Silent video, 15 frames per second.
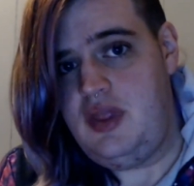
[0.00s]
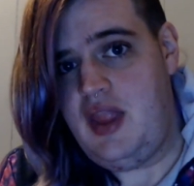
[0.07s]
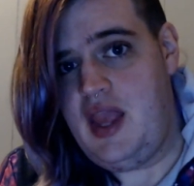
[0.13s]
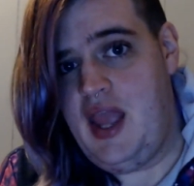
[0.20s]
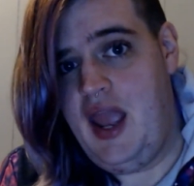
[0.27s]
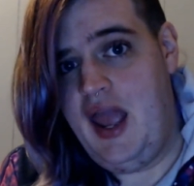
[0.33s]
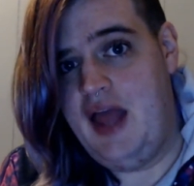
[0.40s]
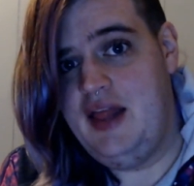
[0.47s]

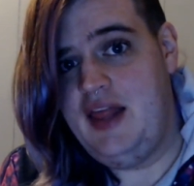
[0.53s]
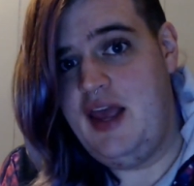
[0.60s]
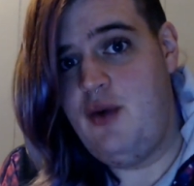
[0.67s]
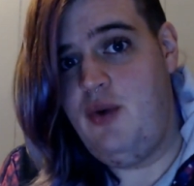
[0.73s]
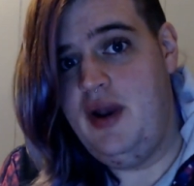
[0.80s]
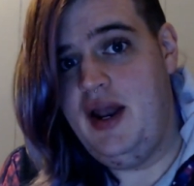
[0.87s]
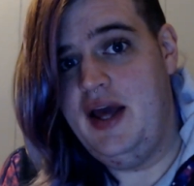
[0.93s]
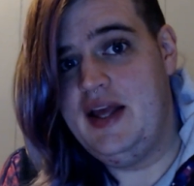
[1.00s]
and they
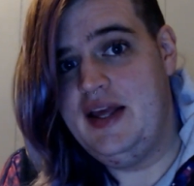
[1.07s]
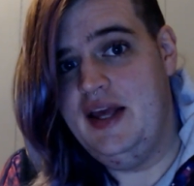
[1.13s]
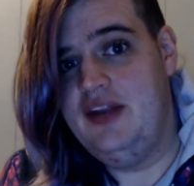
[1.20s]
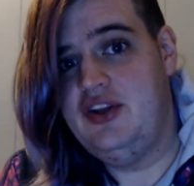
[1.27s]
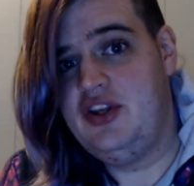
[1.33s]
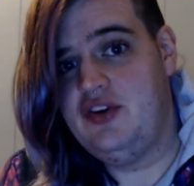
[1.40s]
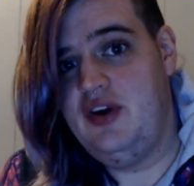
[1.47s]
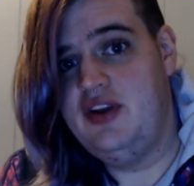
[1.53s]
went
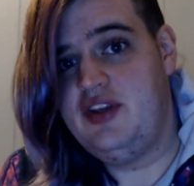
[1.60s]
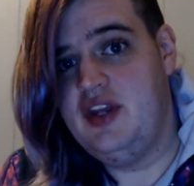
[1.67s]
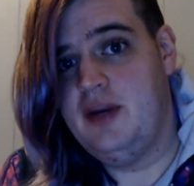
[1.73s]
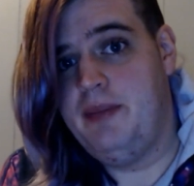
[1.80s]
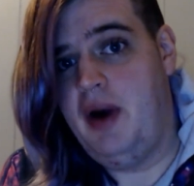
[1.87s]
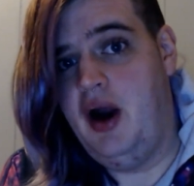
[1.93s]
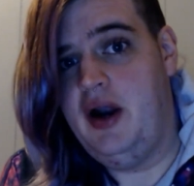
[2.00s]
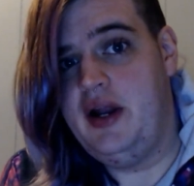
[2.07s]
against the rest of their
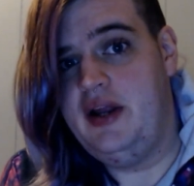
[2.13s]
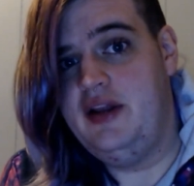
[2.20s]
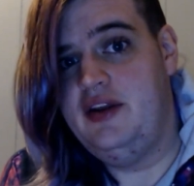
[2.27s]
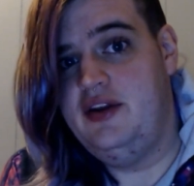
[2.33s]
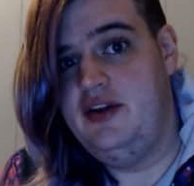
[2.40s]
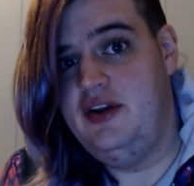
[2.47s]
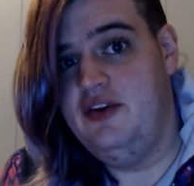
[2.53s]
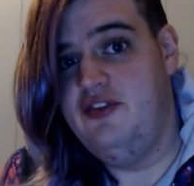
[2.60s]
party
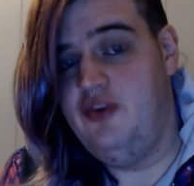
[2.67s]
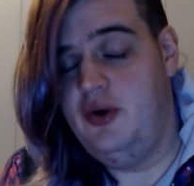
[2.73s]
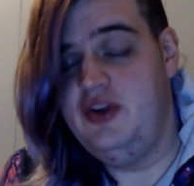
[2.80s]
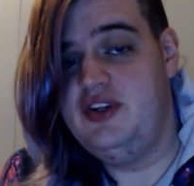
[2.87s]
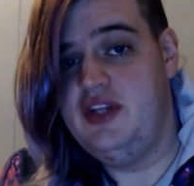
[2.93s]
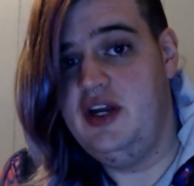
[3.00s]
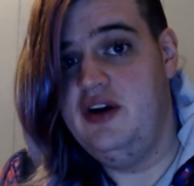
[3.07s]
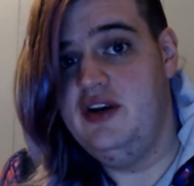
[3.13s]
to voice
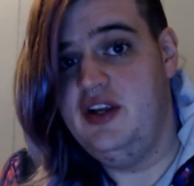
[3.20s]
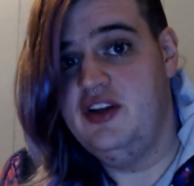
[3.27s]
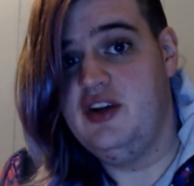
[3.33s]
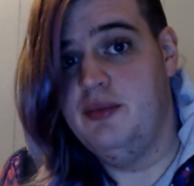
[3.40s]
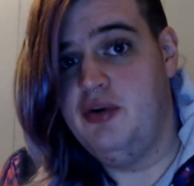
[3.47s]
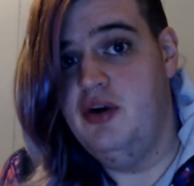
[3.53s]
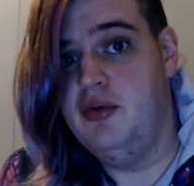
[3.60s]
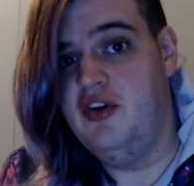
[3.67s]
their
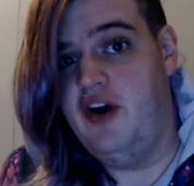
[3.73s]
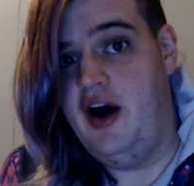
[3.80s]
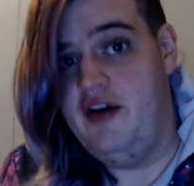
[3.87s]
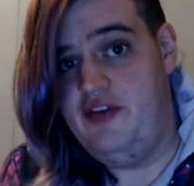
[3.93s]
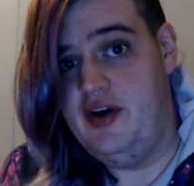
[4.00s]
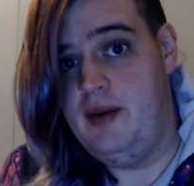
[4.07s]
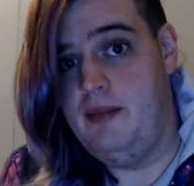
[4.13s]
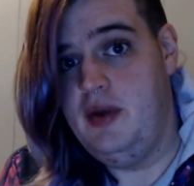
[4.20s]
disapproval of
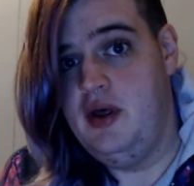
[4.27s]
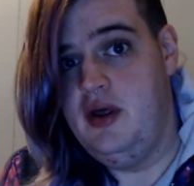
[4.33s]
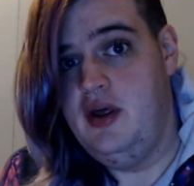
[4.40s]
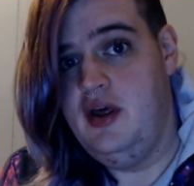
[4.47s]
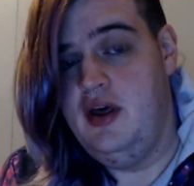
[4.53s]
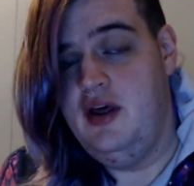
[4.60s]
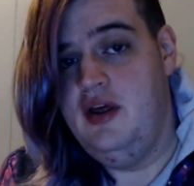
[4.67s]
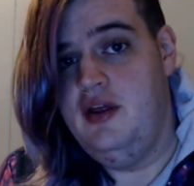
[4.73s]
him.
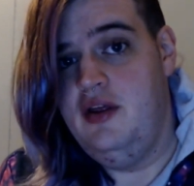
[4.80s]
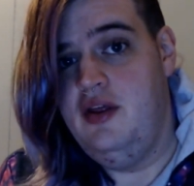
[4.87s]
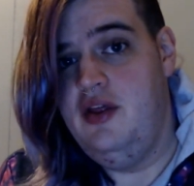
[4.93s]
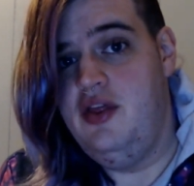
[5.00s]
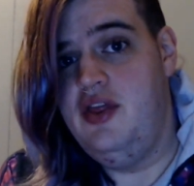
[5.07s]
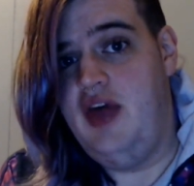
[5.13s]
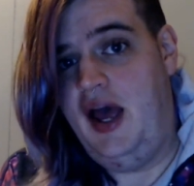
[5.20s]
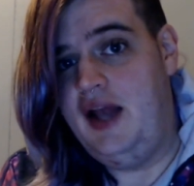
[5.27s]

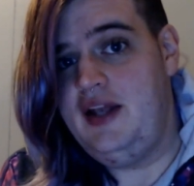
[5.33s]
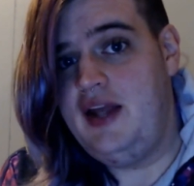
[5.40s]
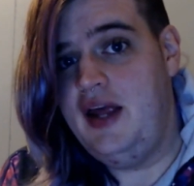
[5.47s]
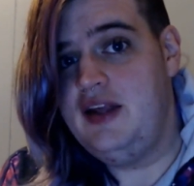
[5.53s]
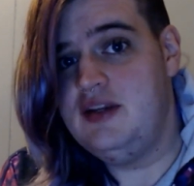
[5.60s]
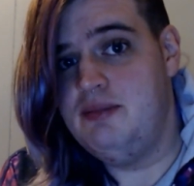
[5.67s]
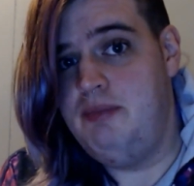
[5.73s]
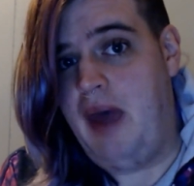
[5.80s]
That
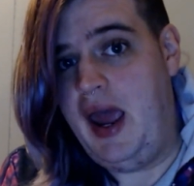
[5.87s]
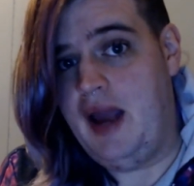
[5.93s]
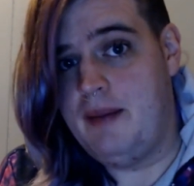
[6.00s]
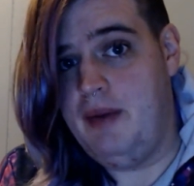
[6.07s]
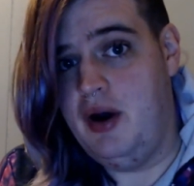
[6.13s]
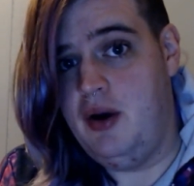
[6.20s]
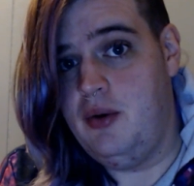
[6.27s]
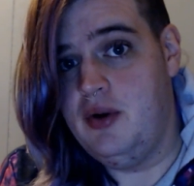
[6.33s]
takes
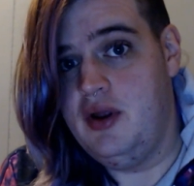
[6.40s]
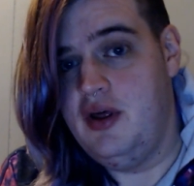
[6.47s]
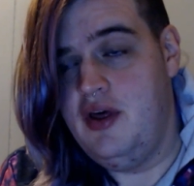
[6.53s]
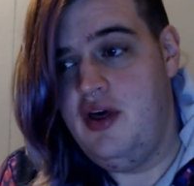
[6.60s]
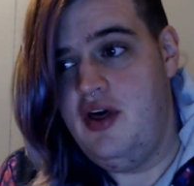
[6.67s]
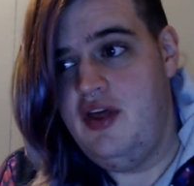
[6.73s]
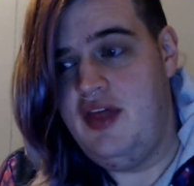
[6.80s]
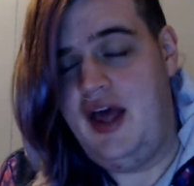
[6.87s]
backbone.
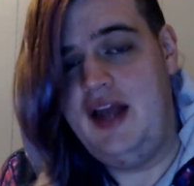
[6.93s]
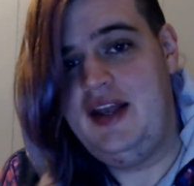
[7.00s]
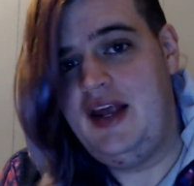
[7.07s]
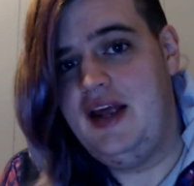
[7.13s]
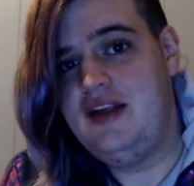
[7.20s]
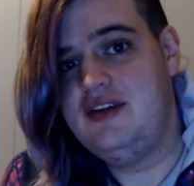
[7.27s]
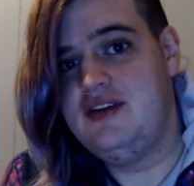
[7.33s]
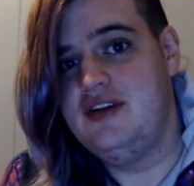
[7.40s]
That
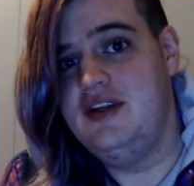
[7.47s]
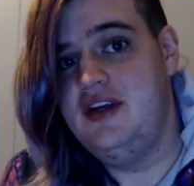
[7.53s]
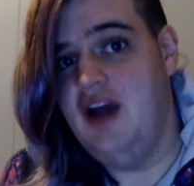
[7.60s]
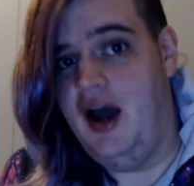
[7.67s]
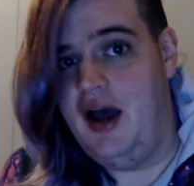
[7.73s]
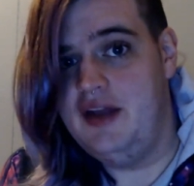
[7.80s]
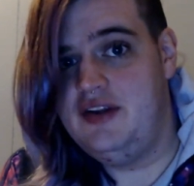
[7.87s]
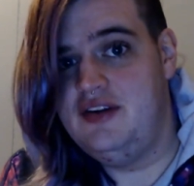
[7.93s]
takes
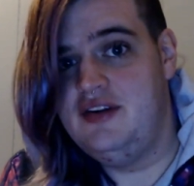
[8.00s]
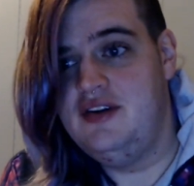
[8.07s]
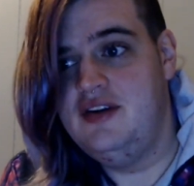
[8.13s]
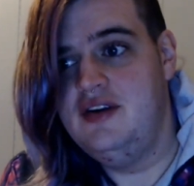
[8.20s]
guts.